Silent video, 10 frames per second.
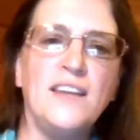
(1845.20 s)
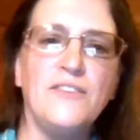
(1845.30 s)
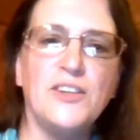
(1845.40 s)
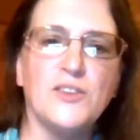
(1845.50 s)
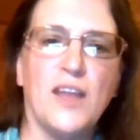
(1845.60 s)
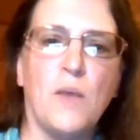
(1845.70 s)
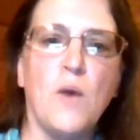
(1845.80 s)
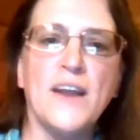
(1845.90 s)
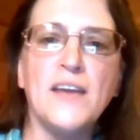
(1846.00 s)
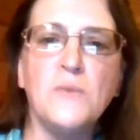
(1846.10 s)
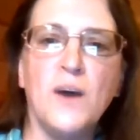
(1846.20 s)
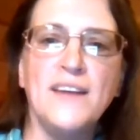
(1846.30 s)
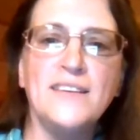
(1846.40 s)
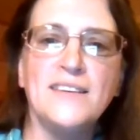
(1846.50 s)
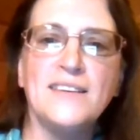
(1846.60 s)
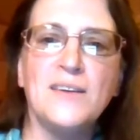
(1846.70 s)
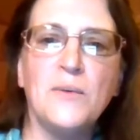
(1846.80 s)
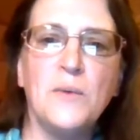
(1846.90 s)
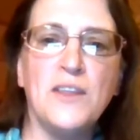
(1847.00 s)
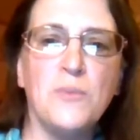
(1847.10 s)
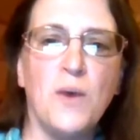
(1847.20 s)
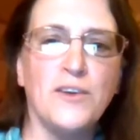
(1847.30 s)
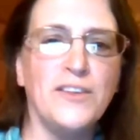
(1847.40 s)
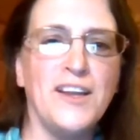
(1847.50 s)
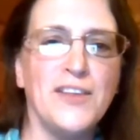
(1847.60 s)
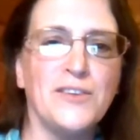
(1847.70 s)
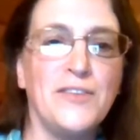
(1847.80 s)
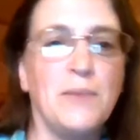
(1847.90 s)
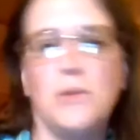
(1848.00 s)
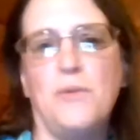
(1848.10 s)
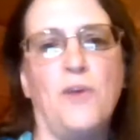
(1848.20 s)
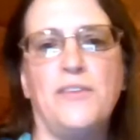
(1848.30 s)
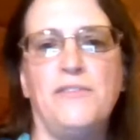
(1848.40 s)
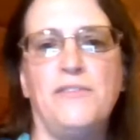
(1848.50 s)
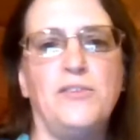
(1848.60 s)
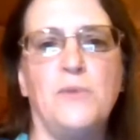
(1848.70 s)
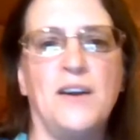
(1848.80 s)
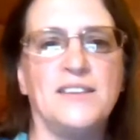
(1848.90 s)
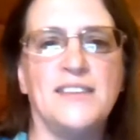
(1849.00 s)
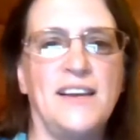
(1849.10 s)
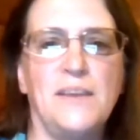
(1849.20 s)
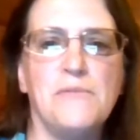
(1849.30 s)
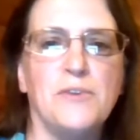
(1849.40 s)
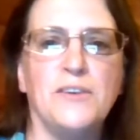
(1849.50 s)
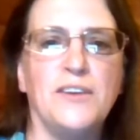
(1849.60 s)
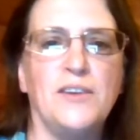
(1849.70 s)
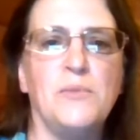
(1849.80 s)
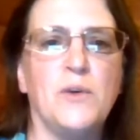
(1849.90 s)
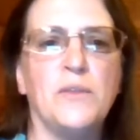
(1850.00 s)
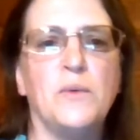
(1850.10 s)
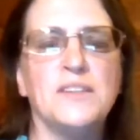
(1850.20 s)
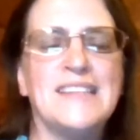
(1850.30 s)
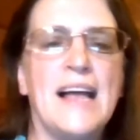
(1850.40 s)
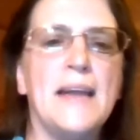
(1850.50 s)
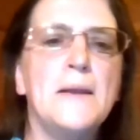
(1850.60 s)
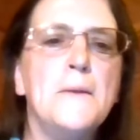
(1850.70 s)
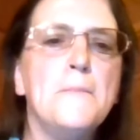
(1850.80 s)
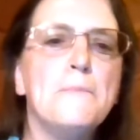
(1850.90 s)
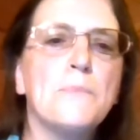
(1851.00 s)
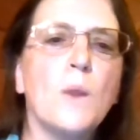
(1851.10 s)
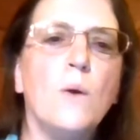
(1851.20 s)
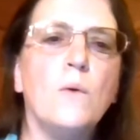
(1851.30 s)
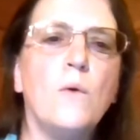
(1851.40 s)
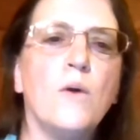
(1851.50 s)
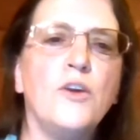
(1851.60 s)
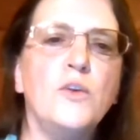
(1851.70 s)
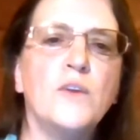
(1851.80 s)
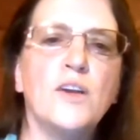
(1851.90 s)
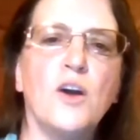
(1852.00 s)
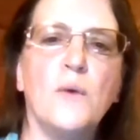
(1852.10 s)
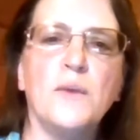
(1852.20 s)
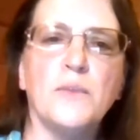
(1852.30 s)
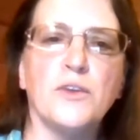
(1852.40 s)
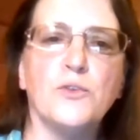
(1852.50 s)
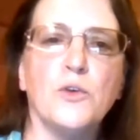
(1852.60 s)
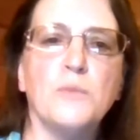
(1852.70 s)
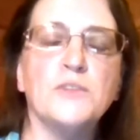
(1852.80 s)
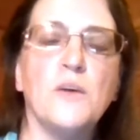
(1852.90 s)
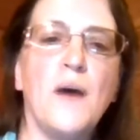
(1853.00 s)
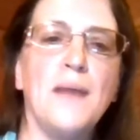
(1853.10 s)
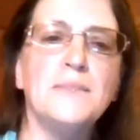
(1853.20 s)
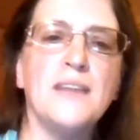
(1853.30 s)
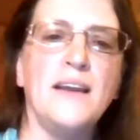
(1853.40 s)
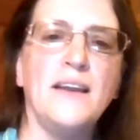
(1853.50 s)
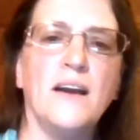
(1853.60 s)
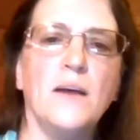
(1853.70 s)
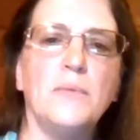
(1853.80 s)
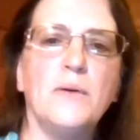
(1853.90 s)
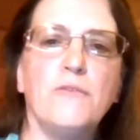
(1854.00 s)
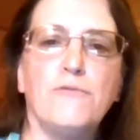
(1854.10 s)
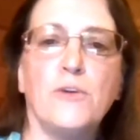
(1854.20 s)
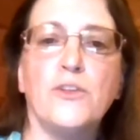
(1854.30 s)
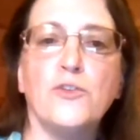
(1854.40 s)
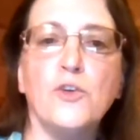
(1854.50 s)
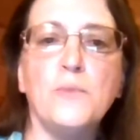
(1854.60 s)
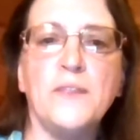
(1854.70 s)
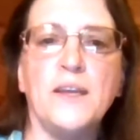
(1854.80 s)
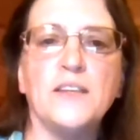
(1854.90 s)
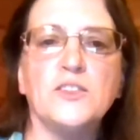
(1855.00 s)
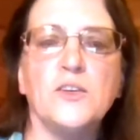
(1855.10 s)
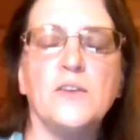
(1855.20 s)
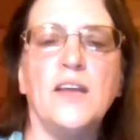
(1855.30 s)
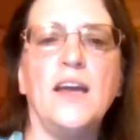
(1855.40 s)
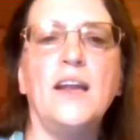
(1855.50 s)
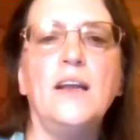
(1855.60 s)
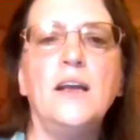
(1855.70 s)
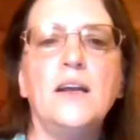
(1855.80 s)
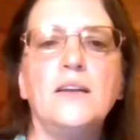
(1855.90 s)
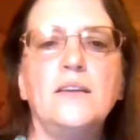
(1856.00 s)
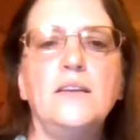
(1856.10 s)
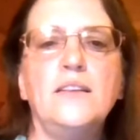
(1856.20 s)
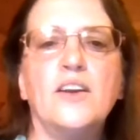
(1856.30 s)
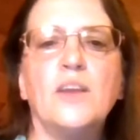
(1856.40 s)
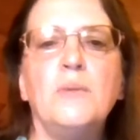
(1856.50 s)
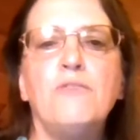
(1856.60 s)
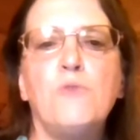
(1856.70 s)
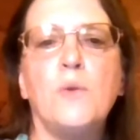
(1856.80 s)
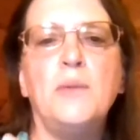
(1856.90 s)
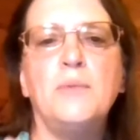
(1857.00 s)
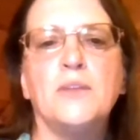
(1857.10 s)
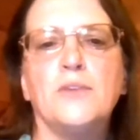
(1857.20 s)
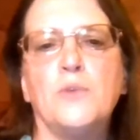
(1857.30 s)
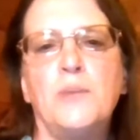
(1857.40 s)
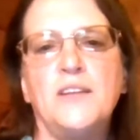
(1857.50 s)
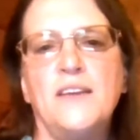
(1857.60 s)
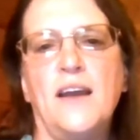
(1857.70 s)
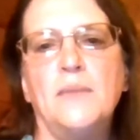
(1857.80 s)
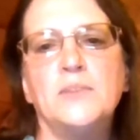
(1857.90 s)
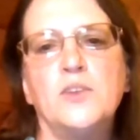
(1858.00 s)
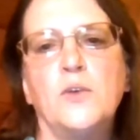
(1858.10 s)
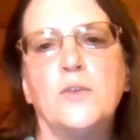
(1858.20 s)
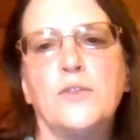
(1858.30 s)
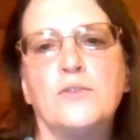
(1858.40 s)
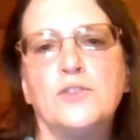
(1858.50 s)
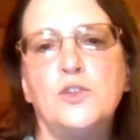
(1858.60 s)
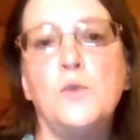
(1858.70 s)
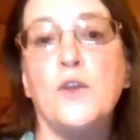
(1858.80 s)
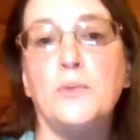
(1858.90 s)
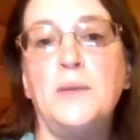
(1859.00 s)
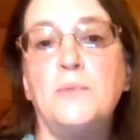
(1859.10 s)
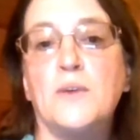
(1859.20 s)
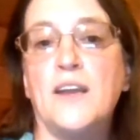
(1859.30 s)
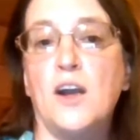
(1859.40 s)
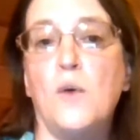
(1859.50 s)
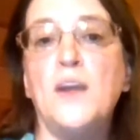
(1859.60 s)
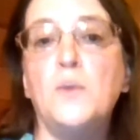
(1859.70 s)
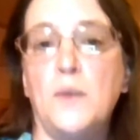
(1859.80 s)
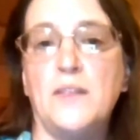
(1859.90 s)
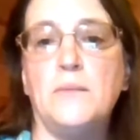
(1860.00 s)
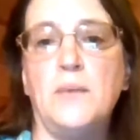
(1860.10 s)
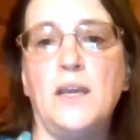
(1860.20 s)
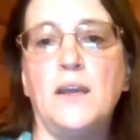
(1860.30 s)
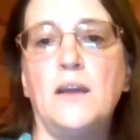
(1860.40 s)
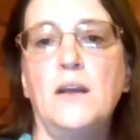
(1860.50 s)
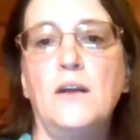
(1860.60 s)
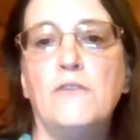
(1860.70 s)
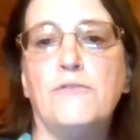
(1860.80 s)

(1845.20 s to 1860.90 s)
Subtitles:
individual, like one-on-one with one or the other of them, or both if you want to sign up for, more than one slot. Or you can go in with a group. So I'm signing up for the group thing so that there can be 4 people in a room at a time. So 2 other people can go in with me